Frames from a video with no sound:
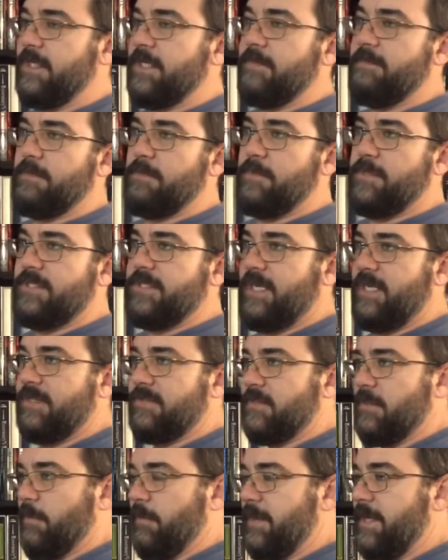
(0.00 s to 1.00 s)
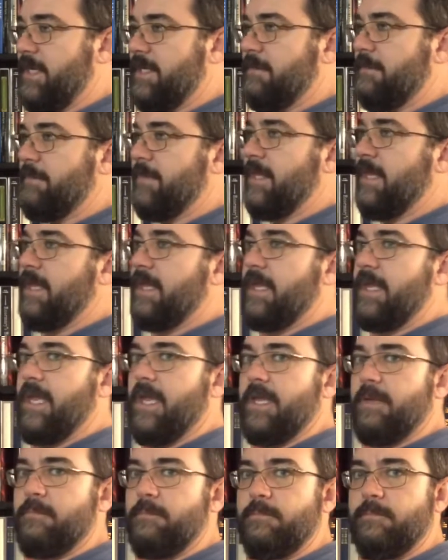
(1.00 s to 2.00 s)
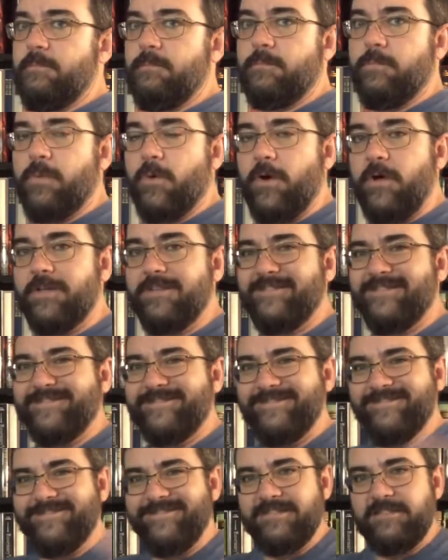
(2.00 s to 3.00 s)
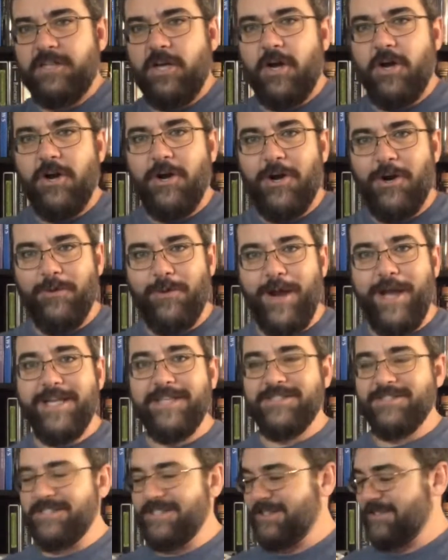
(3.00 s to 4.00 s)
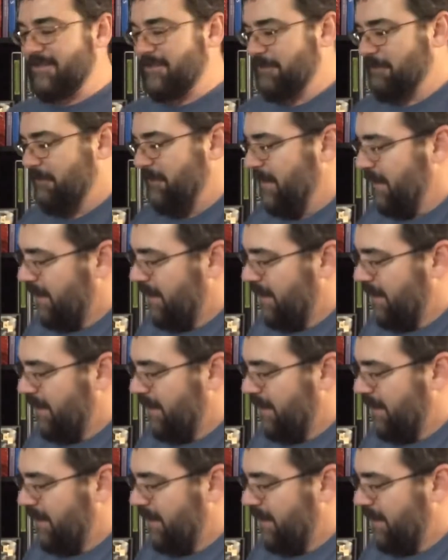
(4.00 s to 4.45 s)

giving them a chance to read them and broaden our horizons.